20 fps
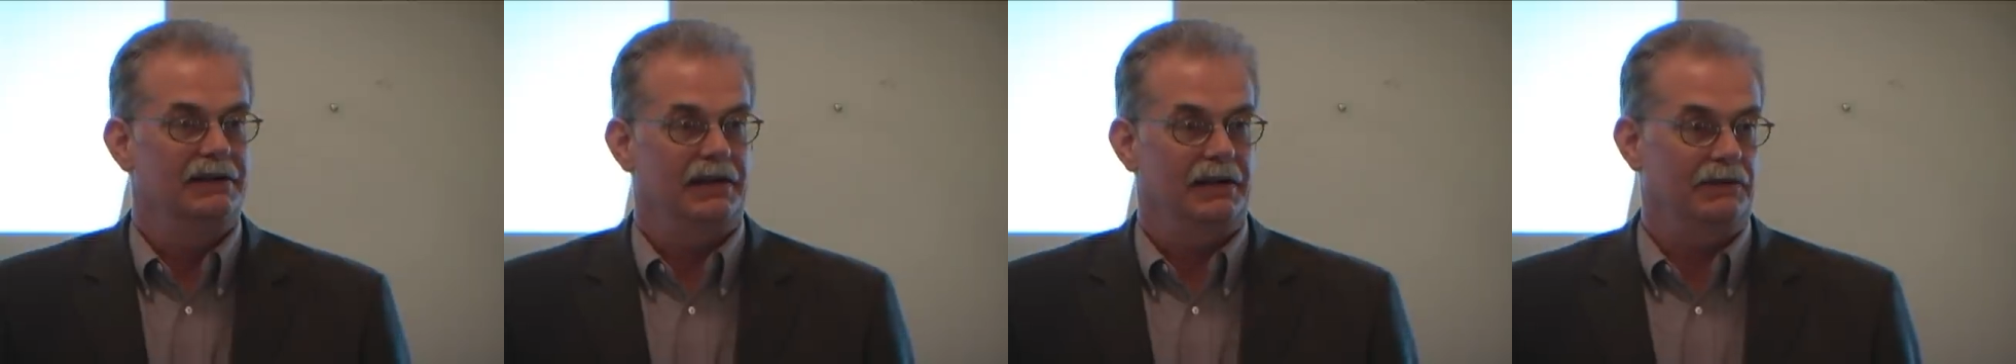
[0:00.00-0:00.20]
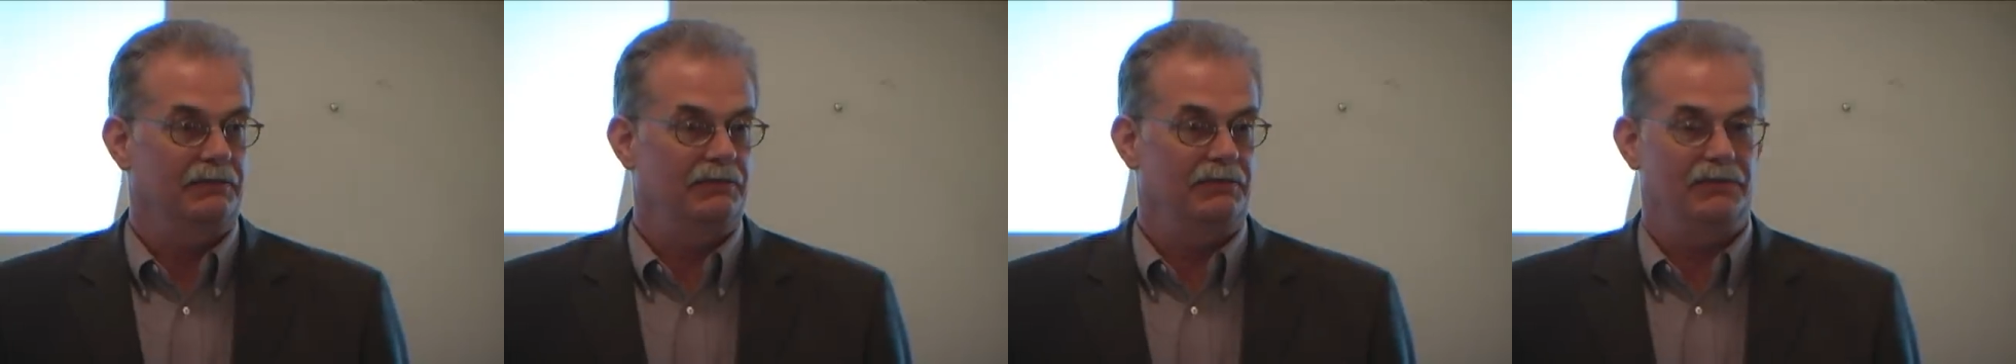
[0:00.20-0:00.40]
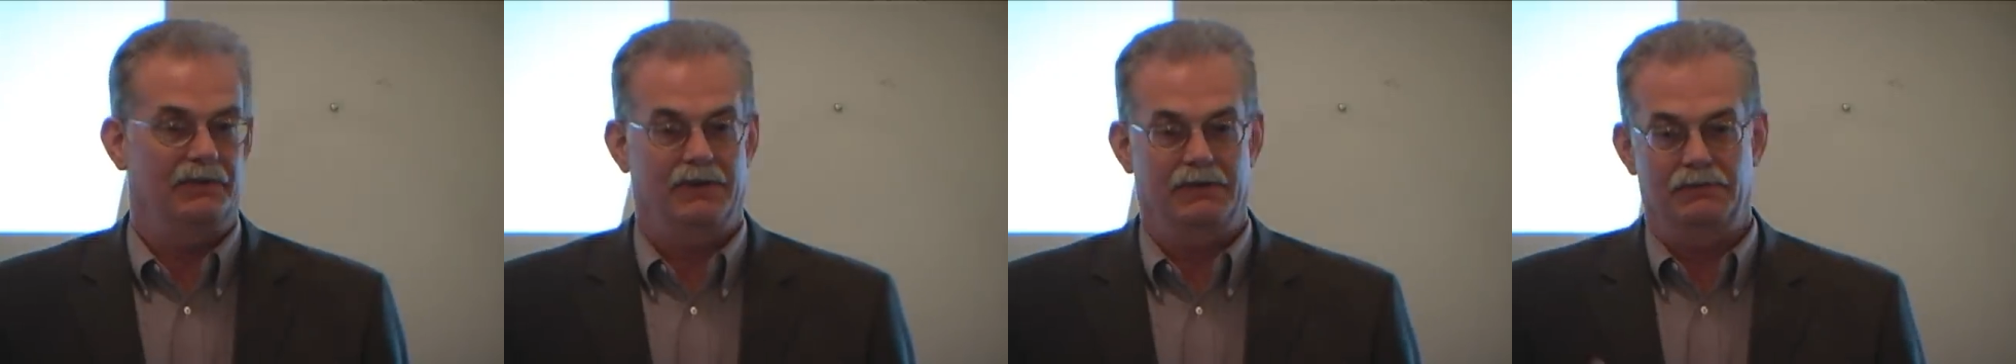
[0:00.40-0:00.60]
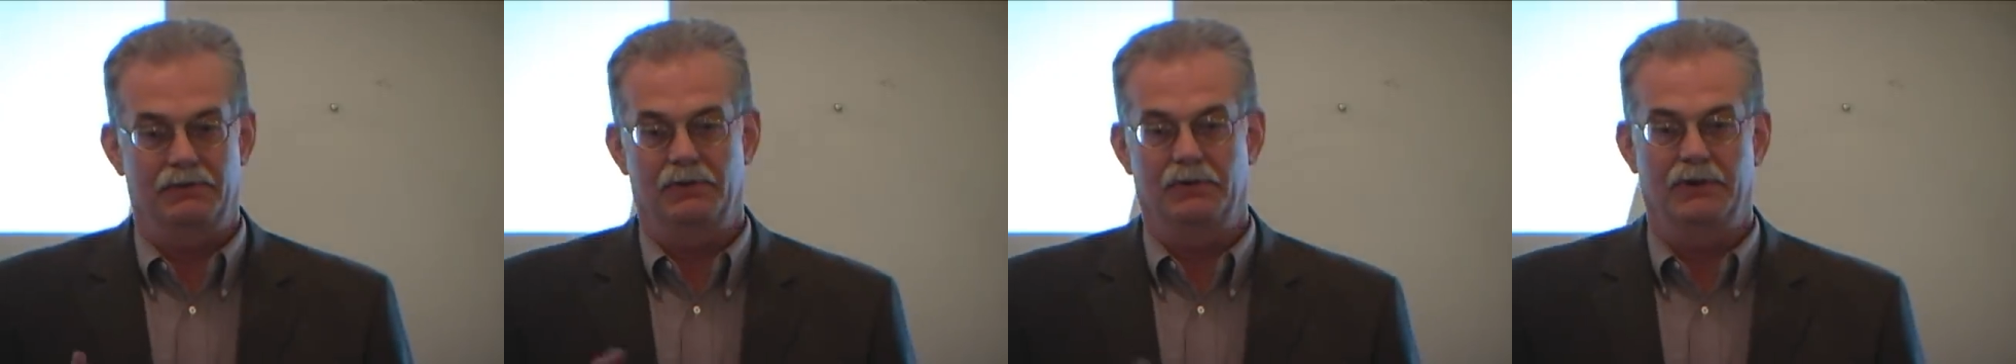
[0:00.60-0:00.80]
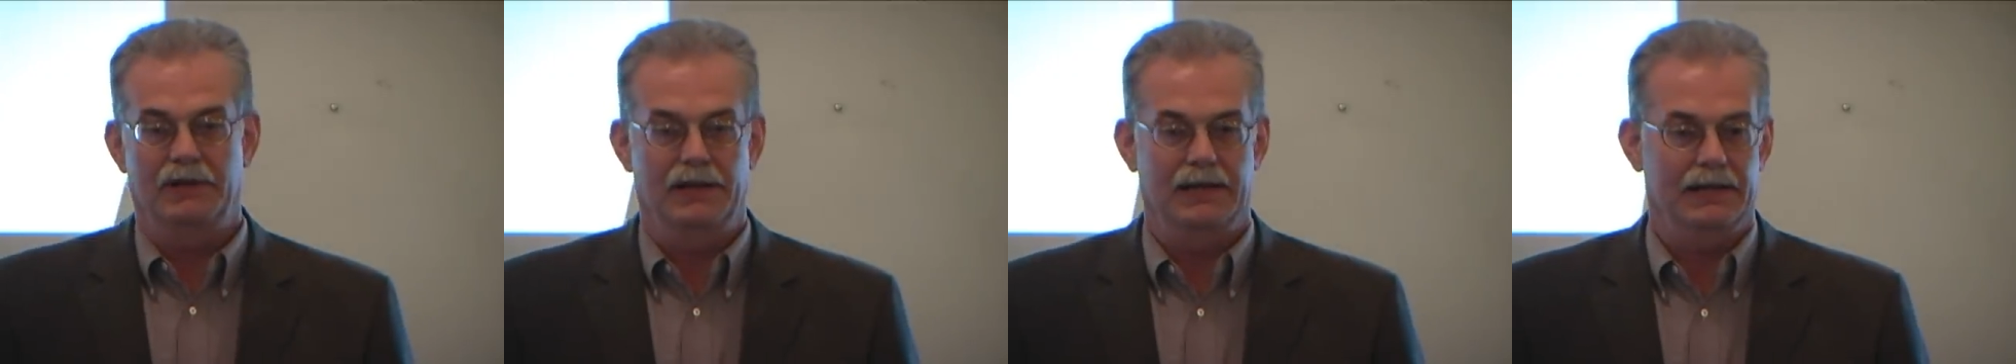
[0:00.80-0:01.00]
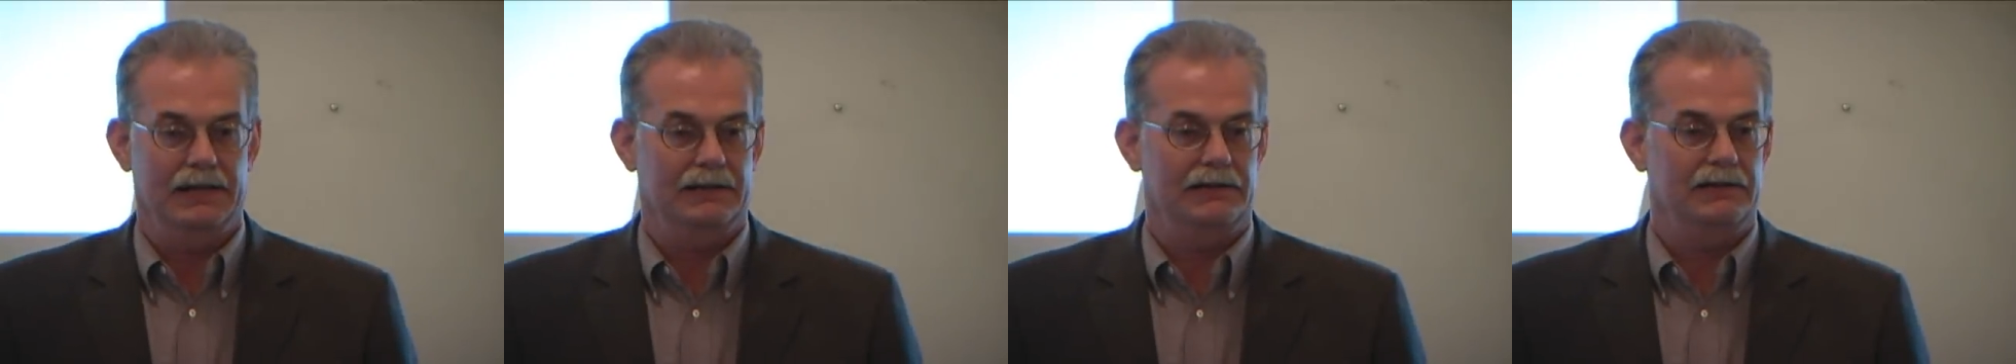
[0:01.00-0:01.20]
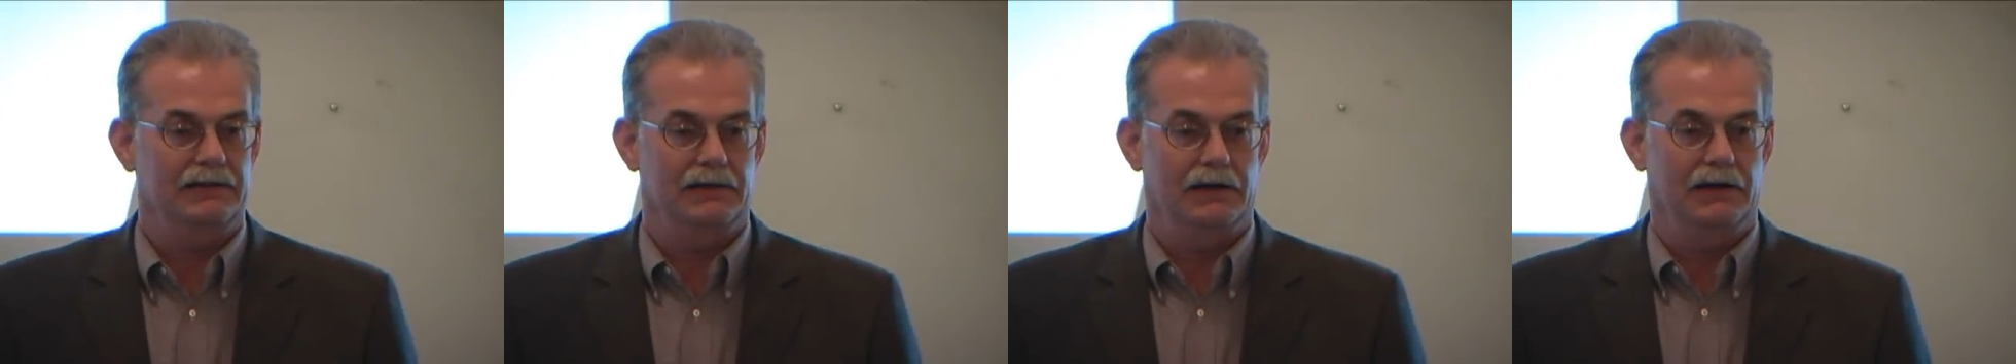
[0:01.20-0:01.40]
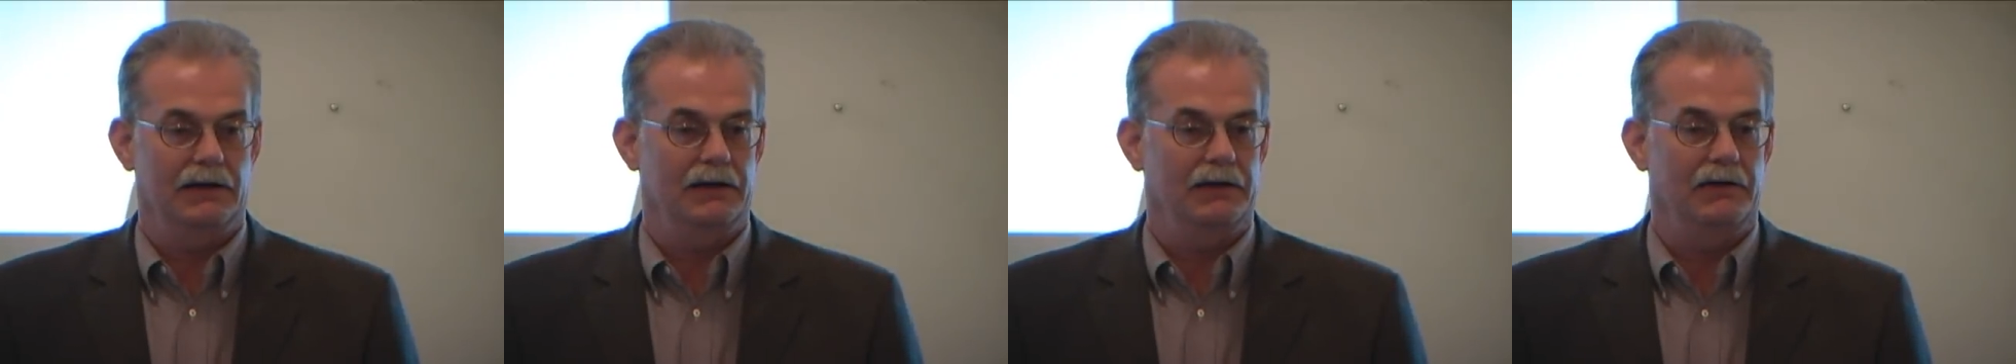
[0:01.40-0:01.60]
if you get
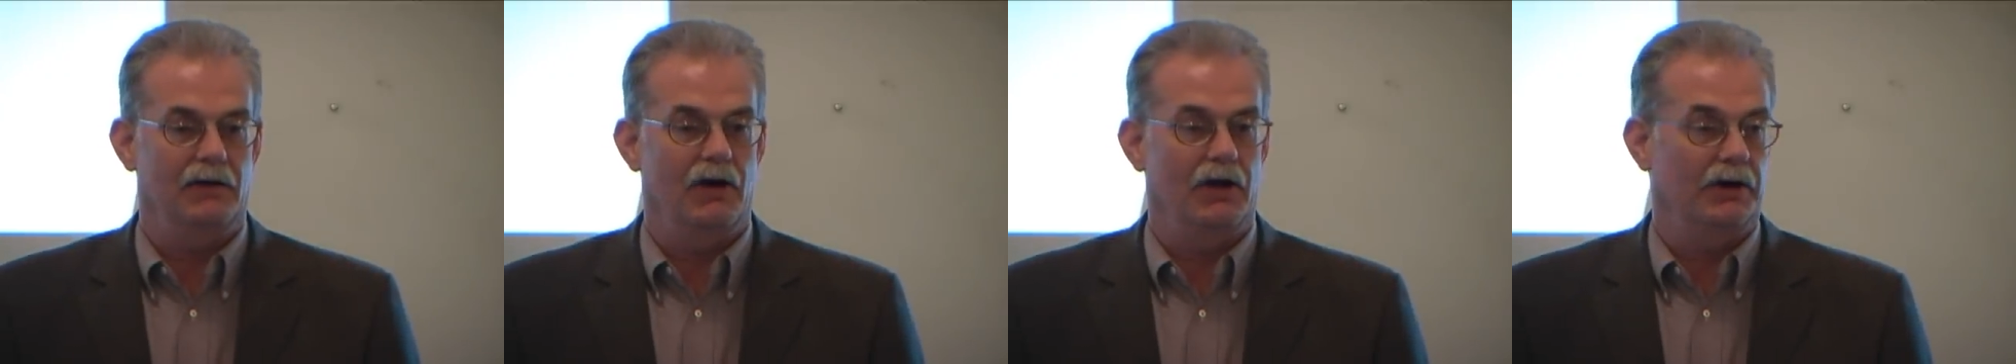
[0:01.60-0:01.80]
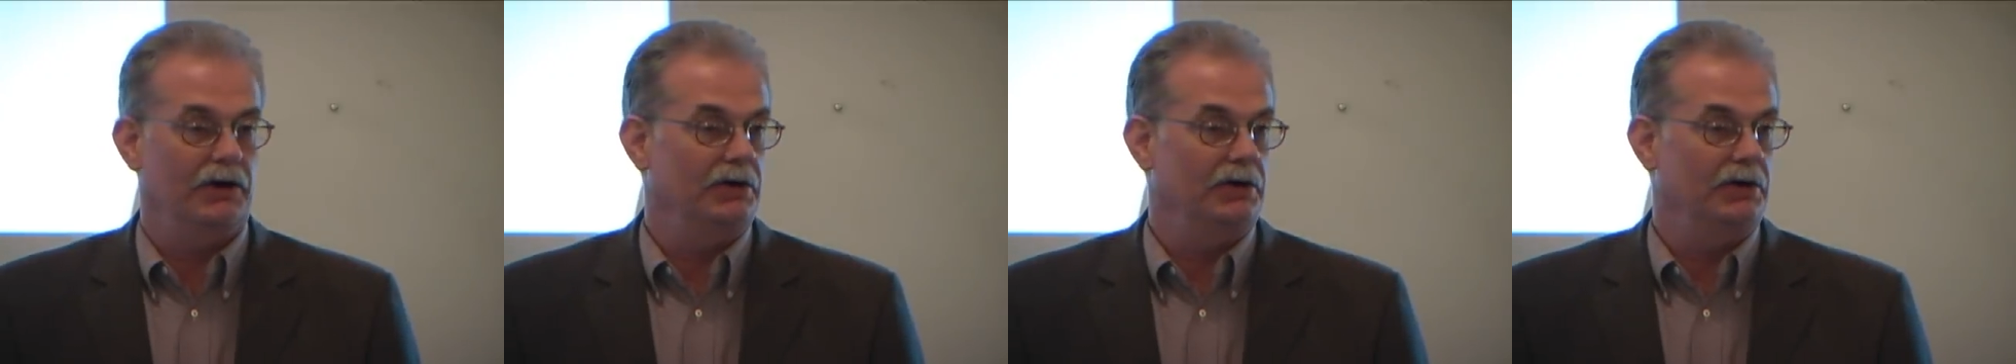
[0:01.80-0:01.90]
on